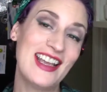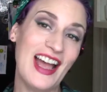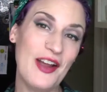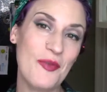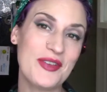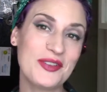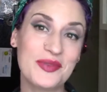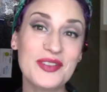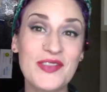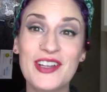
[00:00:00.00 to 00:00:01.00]
I hope this
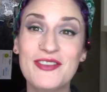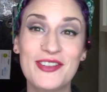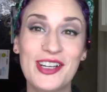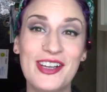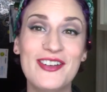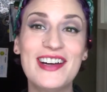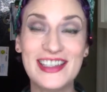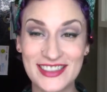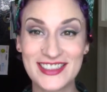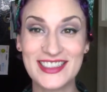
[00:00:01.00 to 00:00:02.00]
was fun for you,
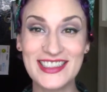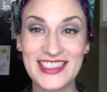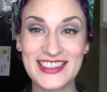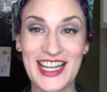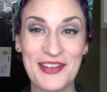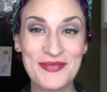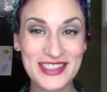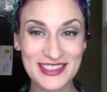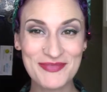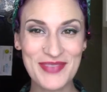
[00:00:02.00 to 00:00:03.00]
and I'll see you next time.
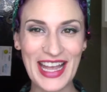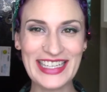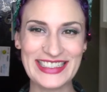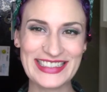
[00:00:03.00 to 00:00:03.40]
Bye.